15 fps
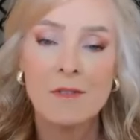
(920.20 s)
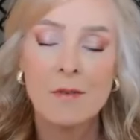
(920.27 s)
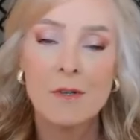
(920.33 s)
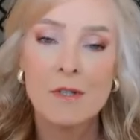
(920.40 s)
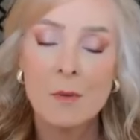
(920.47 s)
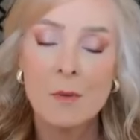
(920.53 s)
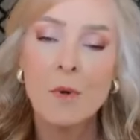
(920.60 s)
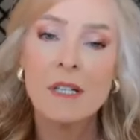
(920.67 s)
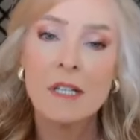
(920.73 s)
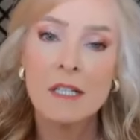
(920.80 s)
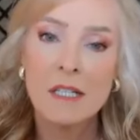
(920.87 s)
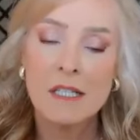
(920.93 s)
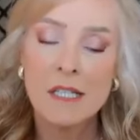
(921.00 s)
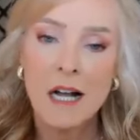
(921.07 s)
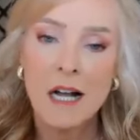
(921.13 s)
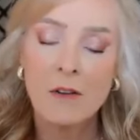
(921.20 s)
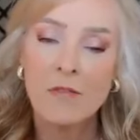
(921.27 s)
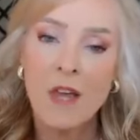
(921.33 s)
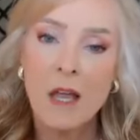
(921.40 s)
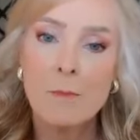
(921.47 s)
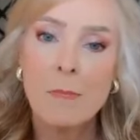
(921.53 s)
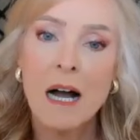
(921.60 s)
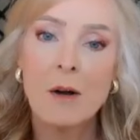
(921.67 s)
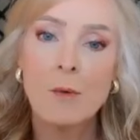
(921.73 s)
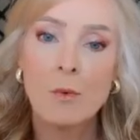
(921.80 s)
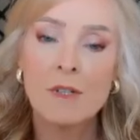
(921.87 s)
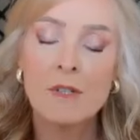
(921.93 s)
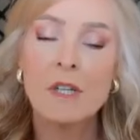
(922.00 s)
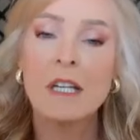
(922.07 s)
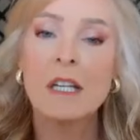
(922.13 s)
for someone to decide if they might
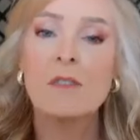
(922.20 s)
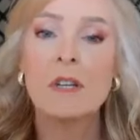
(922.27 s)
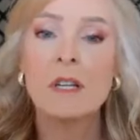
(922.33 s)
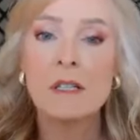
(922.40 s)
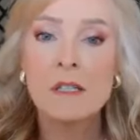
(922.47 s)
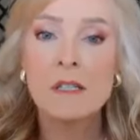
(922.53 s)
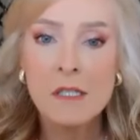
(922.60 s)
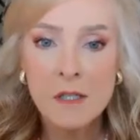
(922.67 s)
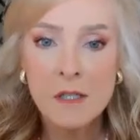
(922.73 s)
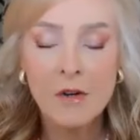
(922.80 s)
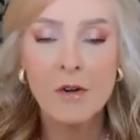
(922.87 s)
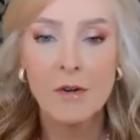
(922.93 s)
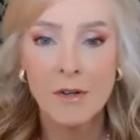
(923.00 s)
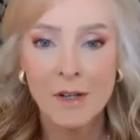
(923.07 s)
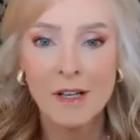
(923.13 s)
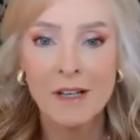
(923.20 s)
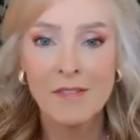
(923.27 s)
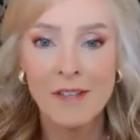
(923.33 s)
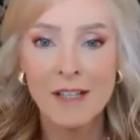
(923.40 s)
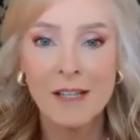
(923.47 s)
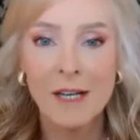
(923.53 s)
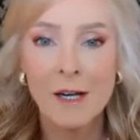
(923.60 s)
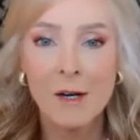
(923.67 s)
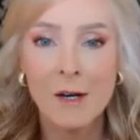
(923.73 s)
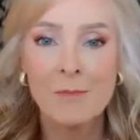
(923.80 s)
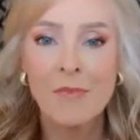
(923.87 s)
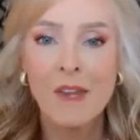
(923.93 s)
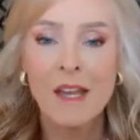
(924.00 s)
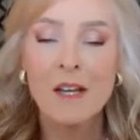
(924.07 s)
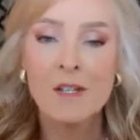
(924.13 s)
want to even consider living there
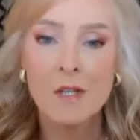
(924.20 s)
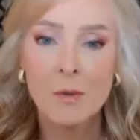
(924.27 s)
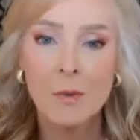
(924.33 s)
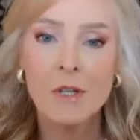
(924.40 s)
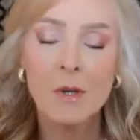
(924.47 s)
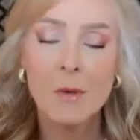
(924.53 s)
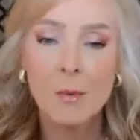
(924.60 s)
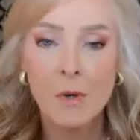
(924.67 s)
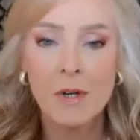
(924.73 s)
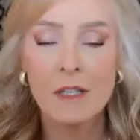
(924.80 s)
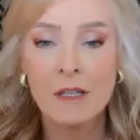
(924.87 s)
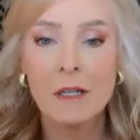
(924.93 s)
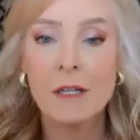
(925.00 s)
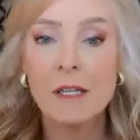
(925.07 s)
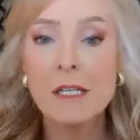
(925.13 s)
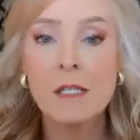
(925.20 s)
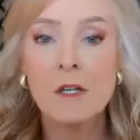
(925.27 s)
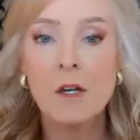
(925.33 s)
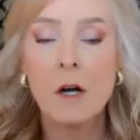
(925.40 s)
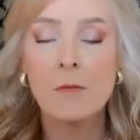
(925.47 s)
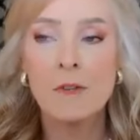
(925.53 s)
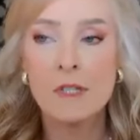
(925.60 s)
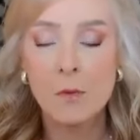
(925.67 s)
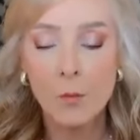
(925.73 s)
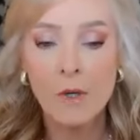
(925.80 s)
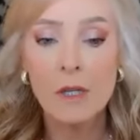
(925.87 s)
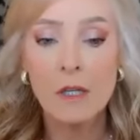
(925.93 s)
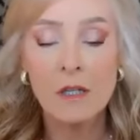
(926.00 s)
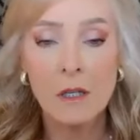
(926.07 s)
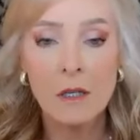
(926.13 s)
so when you walk in the leasing office, and
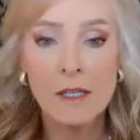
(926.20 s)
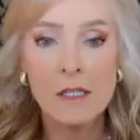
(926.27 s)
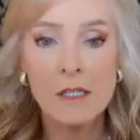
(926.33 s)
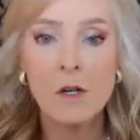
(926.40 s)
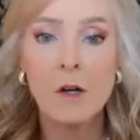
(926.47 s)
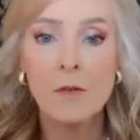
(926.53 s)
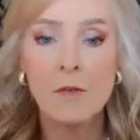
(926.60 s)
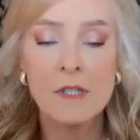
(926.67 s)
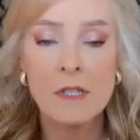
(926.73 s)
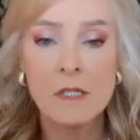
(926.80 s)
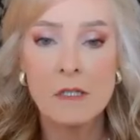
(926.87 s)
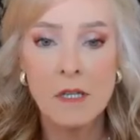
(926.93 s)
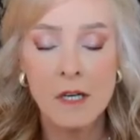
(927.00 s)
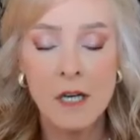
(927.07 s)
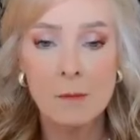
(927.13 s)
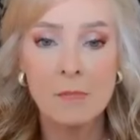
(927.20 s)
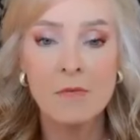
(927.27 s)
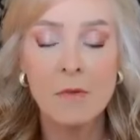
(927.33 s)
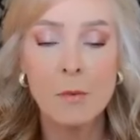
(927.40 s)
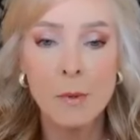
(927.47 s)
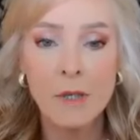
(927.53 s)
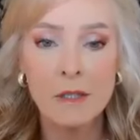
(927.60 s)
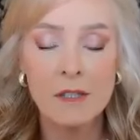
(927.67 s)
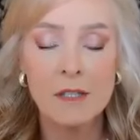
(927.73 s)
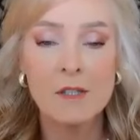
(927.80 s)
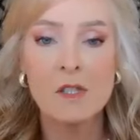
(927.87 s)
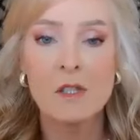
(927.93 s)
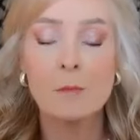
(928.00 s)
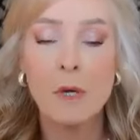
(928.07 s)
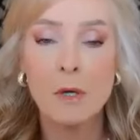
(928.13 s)
we think the leasing office is the hub of the wheel,
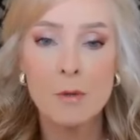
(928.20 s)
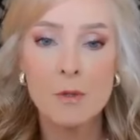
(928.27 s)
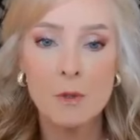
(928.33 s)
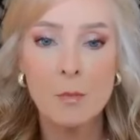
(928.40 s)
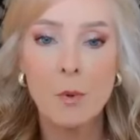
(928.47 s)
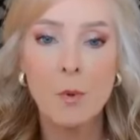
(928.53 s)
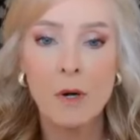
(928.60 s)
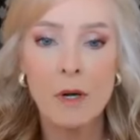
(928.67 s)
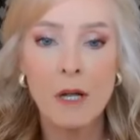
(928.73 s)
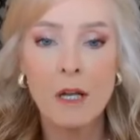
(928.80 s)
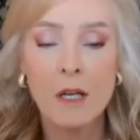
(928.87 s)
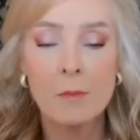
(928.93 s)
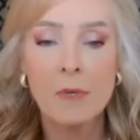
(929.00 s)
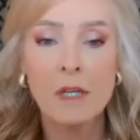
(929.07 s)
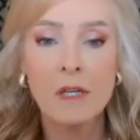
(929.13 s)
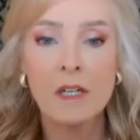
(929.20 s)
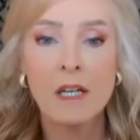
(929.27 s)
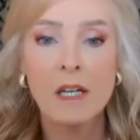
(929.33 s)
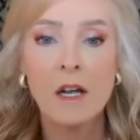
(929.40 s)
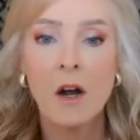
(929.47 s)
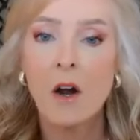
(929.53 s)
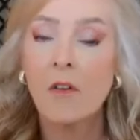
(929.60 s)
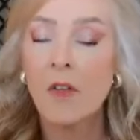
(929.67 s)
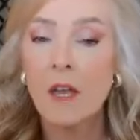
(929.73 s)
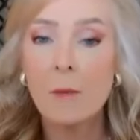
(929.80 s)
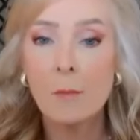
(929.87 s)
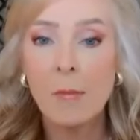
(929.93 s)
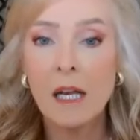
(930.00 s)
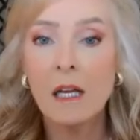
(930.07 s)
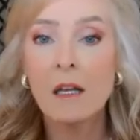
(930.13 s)
it's the most important element. Are they
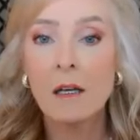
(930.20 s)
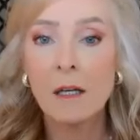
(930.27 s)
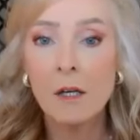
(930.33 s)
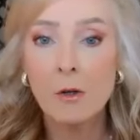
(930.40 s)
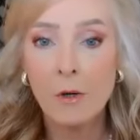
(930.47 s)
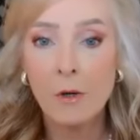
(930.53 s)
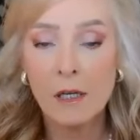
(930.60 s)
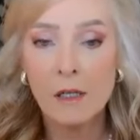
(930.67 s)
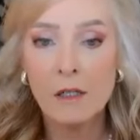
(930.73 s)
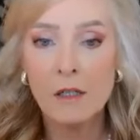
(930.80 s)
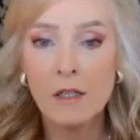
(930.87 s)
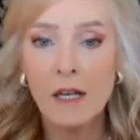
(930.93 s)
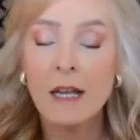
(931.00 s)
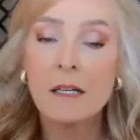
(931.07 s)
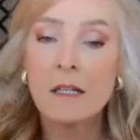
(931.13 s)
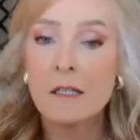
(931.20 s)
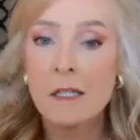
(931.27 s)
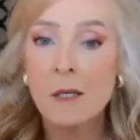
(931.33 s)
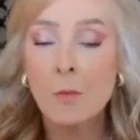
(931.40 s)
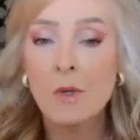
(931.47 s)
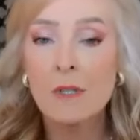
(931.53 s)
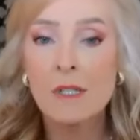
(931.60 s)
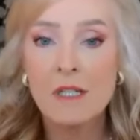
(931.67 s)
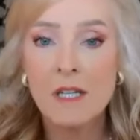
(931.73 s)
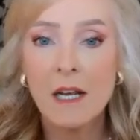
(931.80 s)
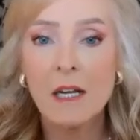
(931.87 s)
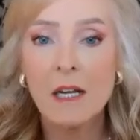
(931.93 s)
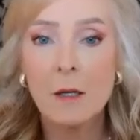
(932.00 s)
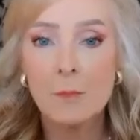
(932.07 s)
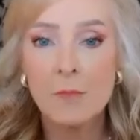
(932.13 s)
immediately greeted? And does someone
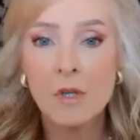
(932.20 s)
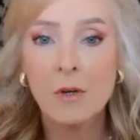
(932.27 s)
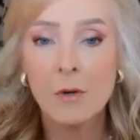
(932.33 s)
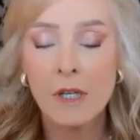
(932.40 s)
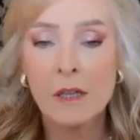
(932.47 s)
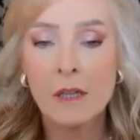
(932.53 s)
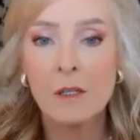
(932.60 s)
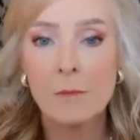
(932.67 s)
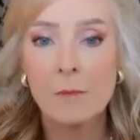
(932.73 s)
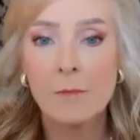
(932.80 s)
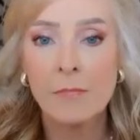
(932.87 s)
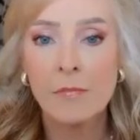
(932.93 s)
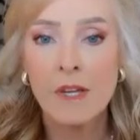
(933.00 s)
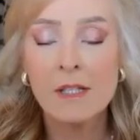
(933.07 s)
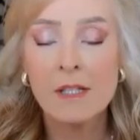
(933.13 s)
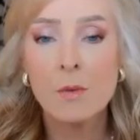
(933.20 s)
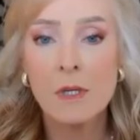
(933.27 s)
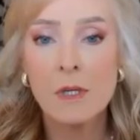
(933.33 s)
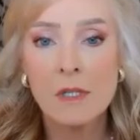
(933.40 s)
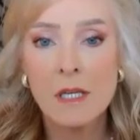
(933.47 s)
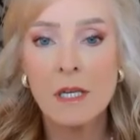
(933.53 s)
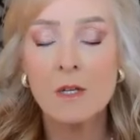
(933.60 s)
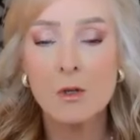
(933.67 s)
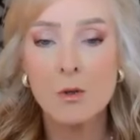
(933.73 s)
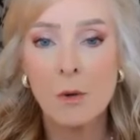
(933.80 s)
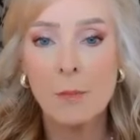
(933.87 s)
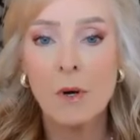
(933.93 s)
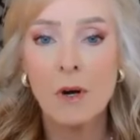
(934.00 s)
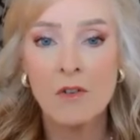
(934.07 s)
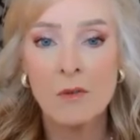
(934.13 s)
stand up to greet them? That's what sets you
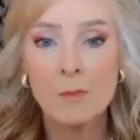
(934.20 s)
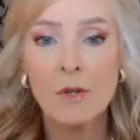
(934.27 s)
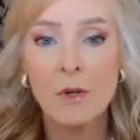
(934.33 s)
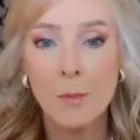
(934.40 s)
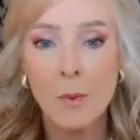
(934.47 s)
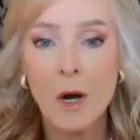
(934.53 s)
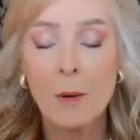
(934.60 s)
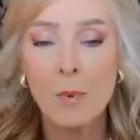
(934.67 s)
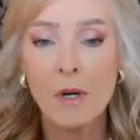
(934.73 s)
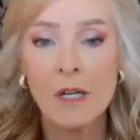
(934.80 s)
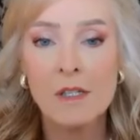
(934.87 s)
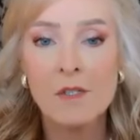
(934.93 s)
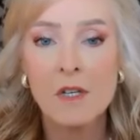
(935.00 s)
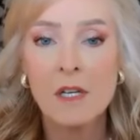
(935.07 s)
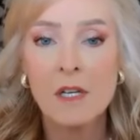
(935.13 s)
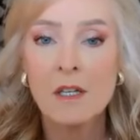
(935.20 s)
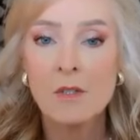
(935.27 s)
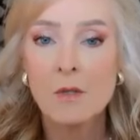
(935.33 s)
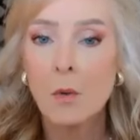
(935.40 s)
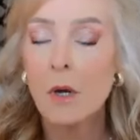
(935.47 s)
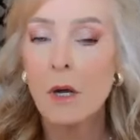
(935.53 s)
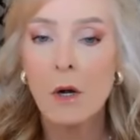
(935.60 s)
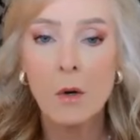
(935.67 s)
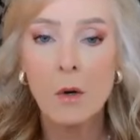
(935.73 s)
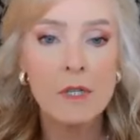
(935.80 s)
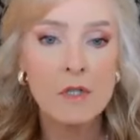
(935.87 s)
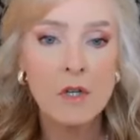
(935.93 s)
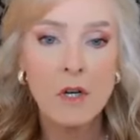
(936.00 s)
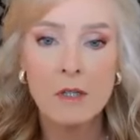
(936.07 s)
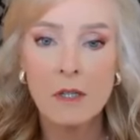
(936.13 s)
apart from other properties. So we
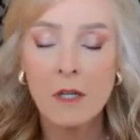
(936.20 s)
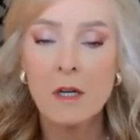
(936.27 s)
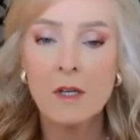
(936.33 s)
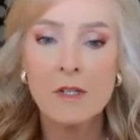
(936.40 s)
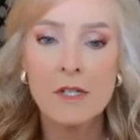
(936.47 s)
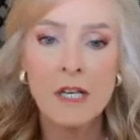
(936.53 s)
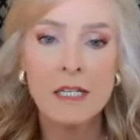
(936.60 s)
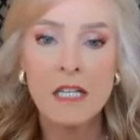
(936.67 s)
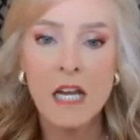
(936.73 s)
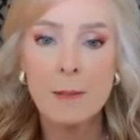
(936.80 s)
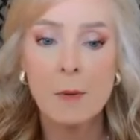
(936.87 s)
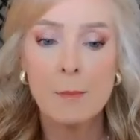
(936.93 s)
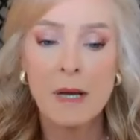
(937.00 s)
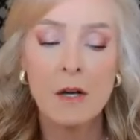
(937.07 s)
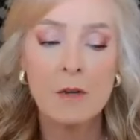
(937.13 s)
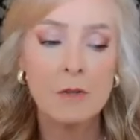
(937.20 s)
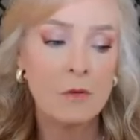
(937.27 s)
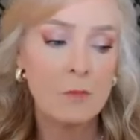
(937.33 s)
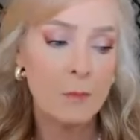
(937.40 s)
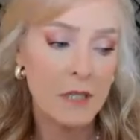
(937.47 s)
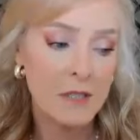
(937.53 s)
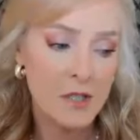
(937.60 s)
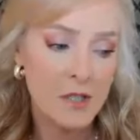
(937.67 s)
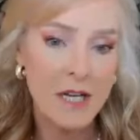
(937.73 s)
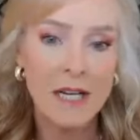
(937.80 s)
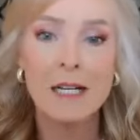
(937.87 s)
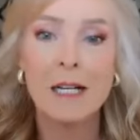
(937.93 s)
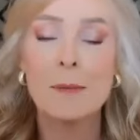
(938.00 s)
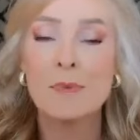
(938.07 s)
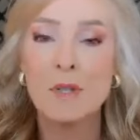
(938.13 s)
always talk to the onsite team about you must
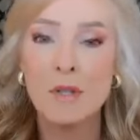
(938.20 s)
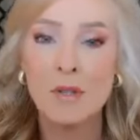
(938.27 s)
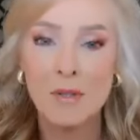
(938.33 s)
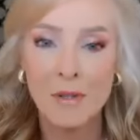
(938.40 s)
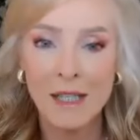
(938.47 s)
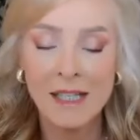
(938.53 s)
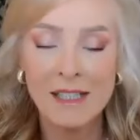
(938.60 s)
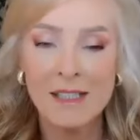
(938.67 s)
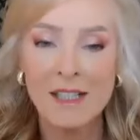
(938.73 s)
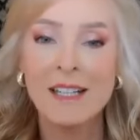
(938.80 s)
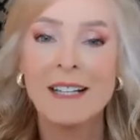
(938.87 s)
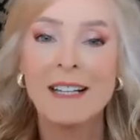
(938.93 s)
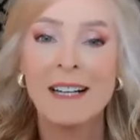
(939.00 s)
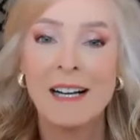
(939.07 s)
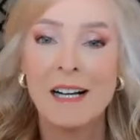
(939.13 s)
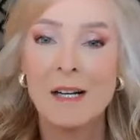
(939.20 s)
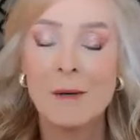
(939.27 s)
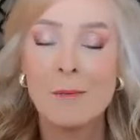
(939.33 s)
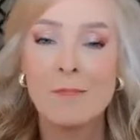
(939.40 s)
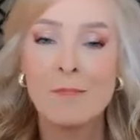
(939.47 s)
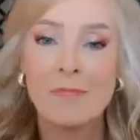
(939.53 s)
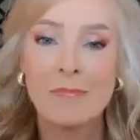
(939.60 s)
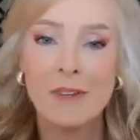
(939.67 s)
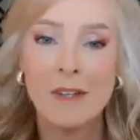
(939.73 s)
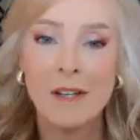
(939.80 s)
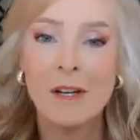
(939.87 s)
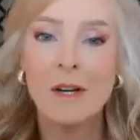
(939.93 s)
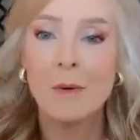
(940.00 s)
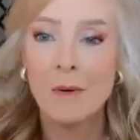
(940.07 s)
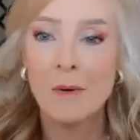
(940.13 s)
stand up to greet, um,
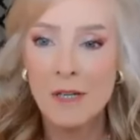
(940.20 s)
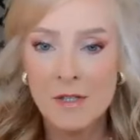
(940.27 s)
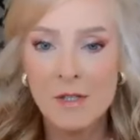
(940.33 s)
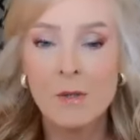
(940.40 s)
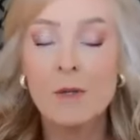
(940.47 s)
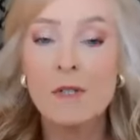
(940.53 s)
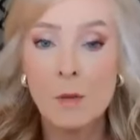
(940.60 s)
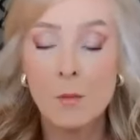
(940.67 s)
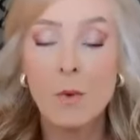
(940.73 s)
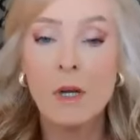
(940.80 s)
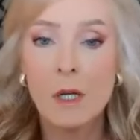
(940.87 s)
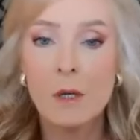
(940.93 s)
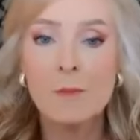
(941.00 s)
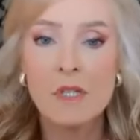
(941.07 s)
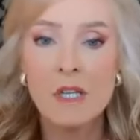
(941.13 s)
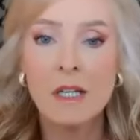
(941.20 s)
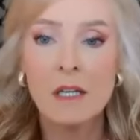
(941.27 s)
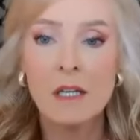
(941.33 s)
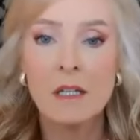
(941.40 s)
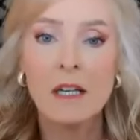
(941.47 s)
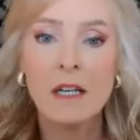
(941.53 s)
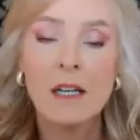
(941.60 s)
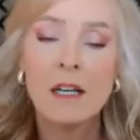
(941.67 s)
you know, as soon as someone comes in.